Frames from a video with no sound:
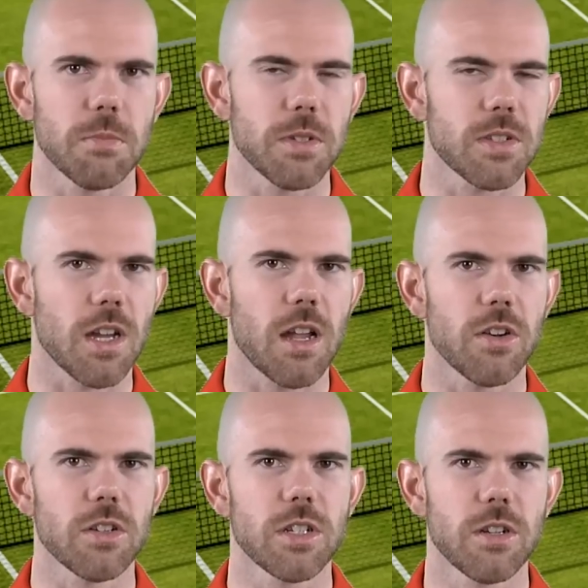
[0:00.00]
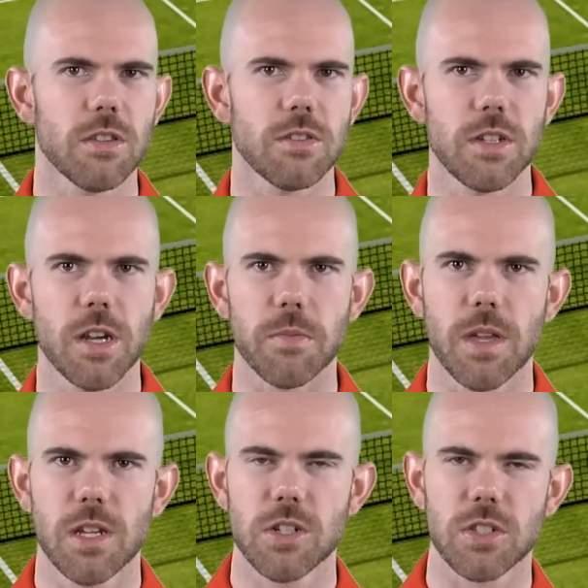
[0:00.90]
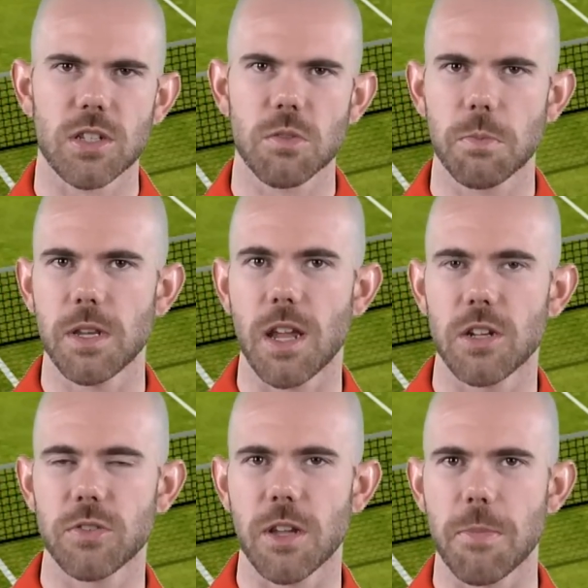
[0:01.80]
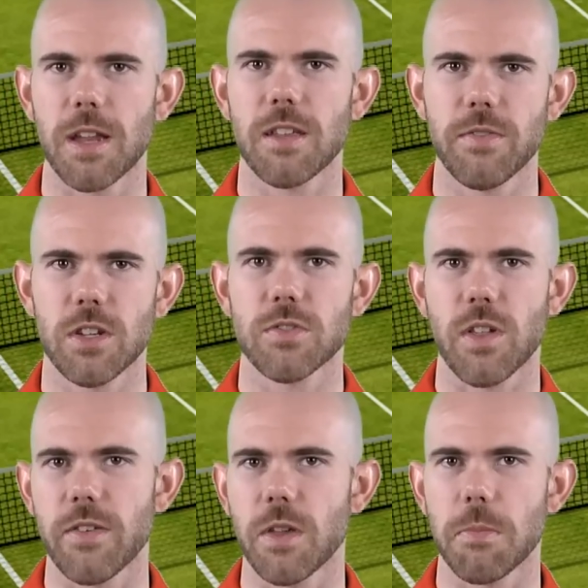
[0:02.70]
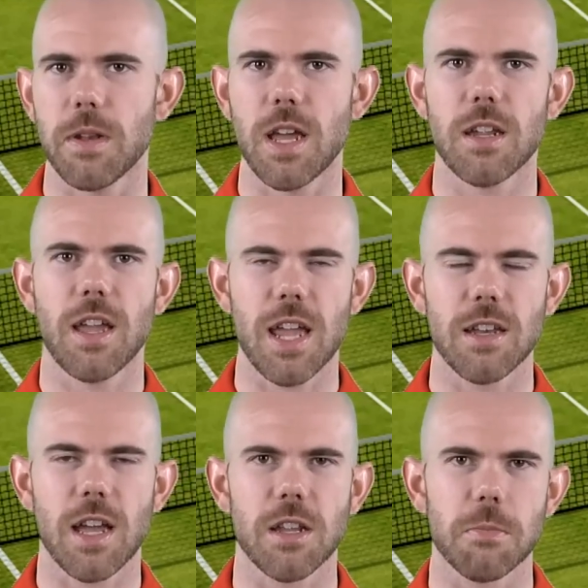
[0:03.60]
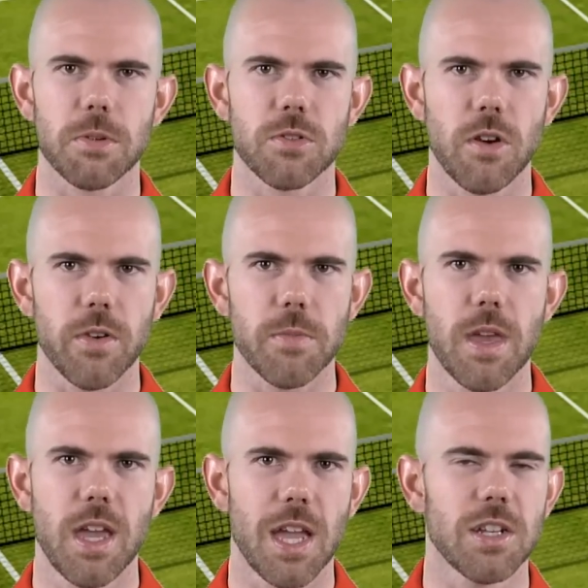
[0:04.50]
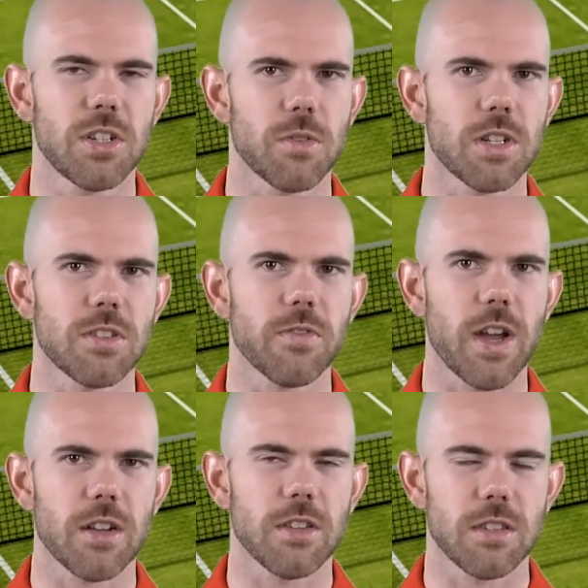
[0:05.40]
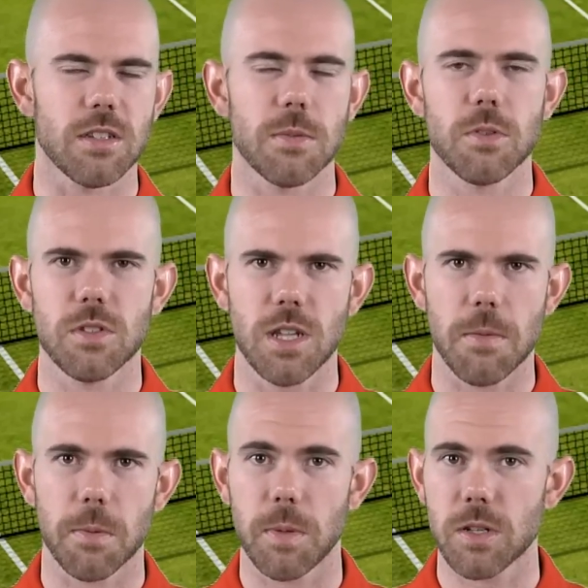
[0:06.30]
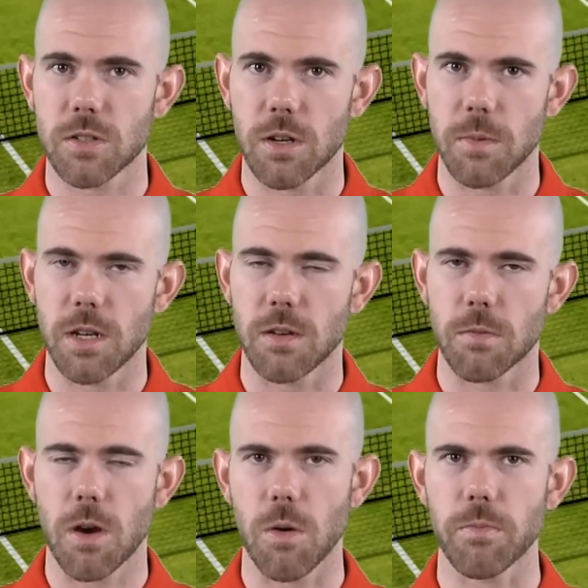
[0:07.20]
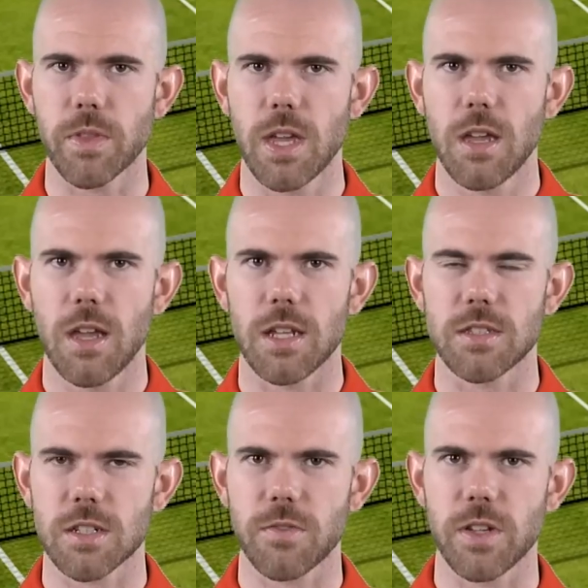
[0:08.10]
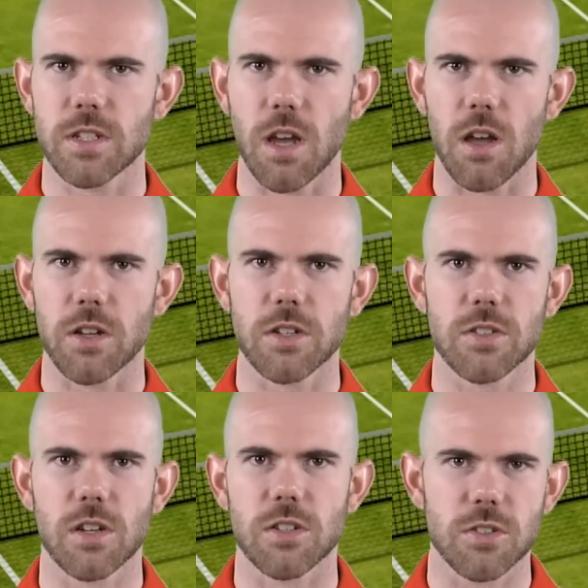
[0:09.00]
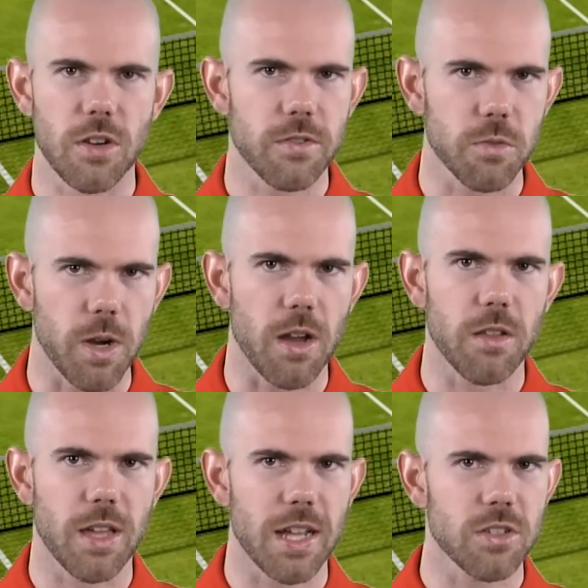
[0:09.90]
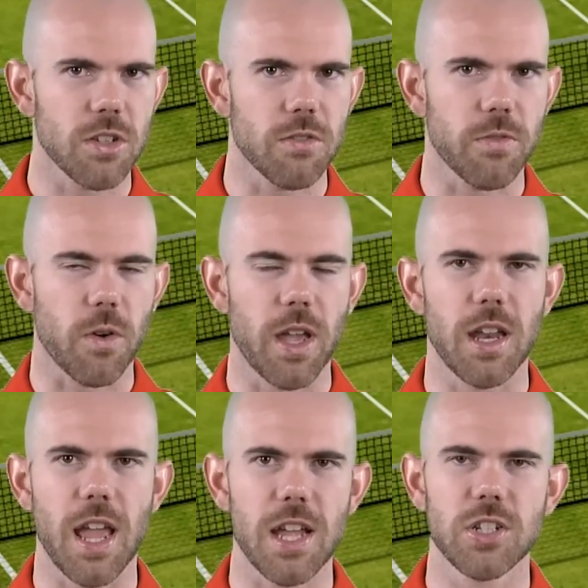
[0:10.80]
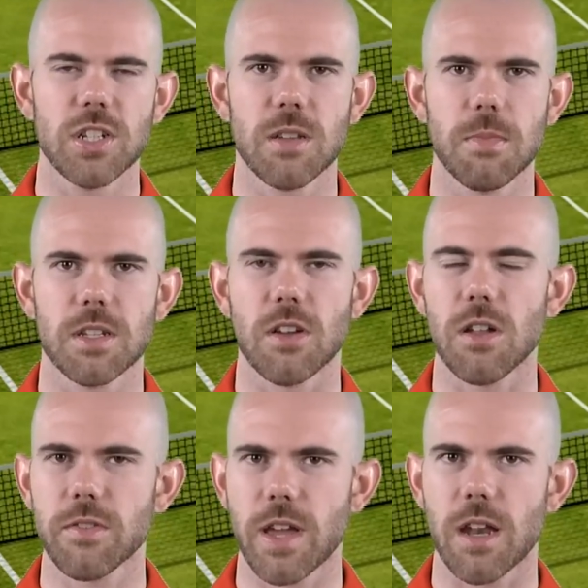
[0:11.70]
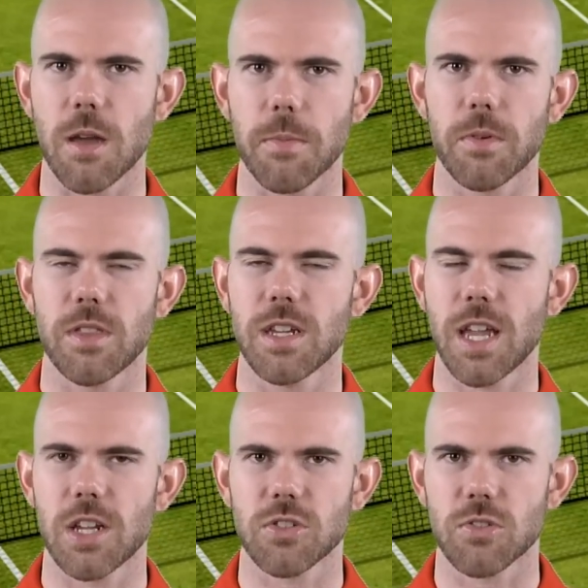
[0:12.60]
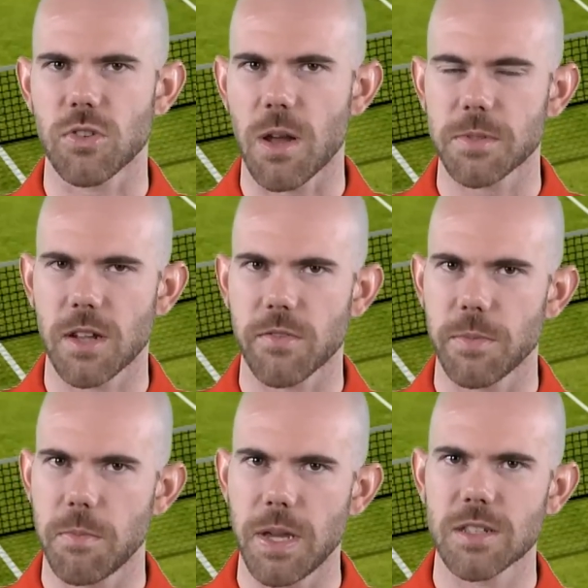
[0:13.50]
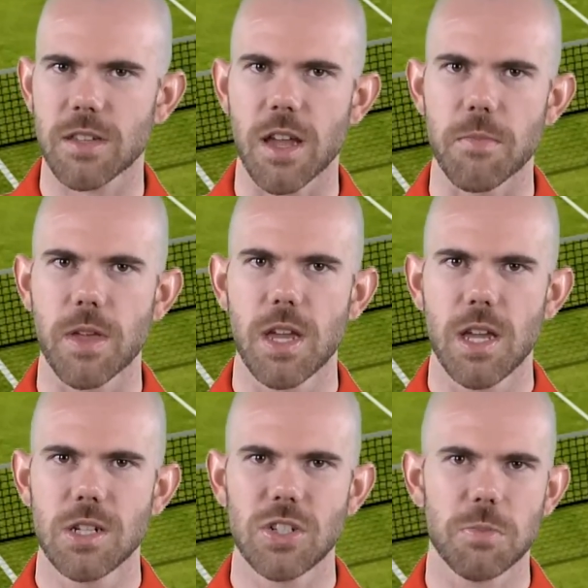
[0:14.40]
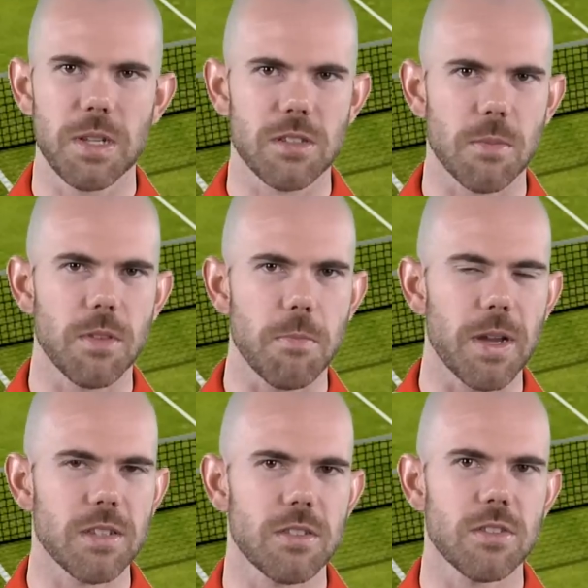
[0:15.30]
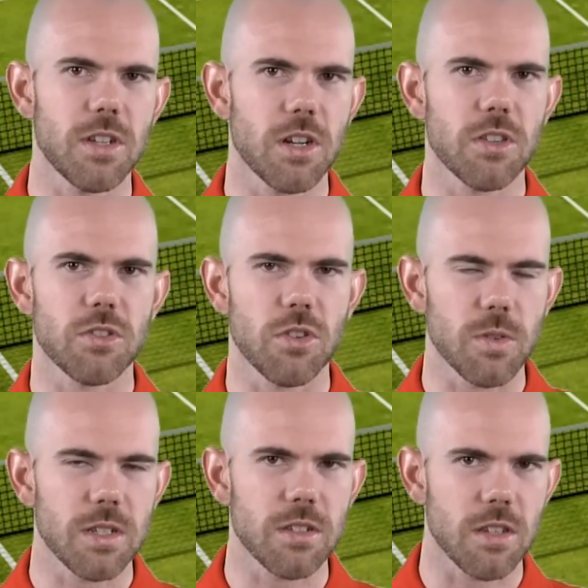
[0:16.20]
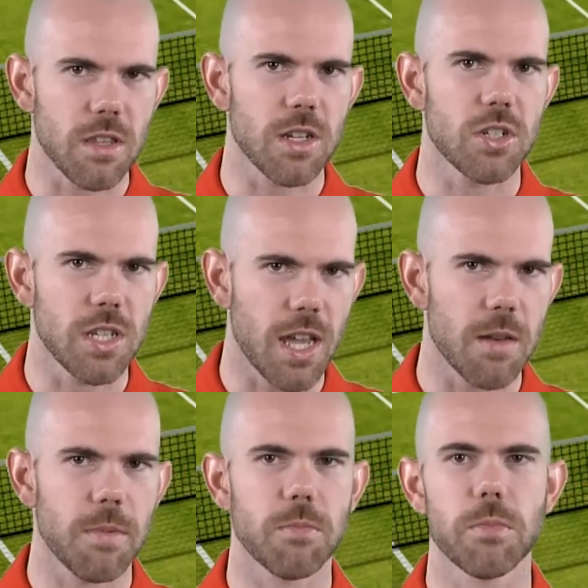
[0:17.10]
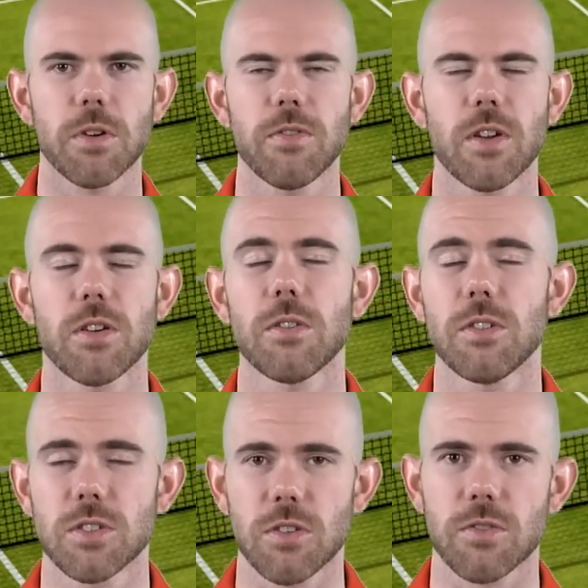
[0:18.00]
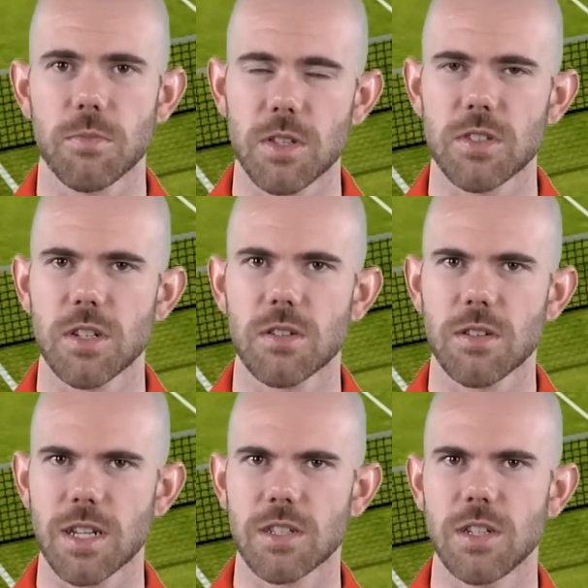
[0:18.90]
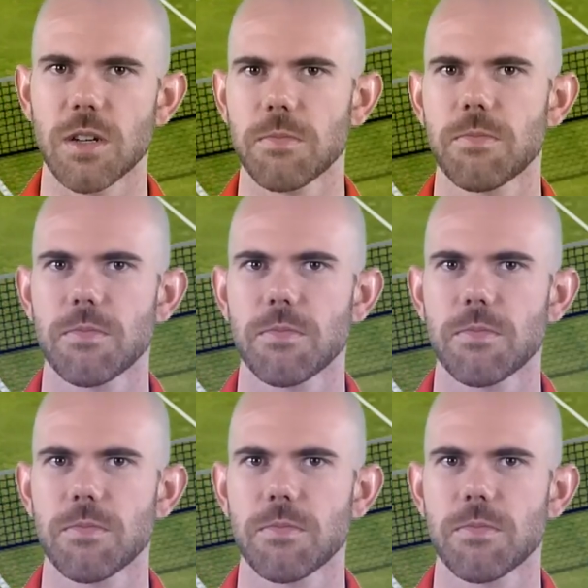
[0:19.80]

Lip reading: in Bistad earlier this year. She's also beaten Andrija Pekovic, Flavia Panetta, and Nadia Petrova, and she reached the final of the WTA Premier Tournament in Rome. At 6 feet tall, Hercog serves well, has a good forehand, and she can mix all of that up with the occasional drop shot from the baseline. She's beaten some of the best this year, and there's no reason to think she can't improve on her results from this year to next year.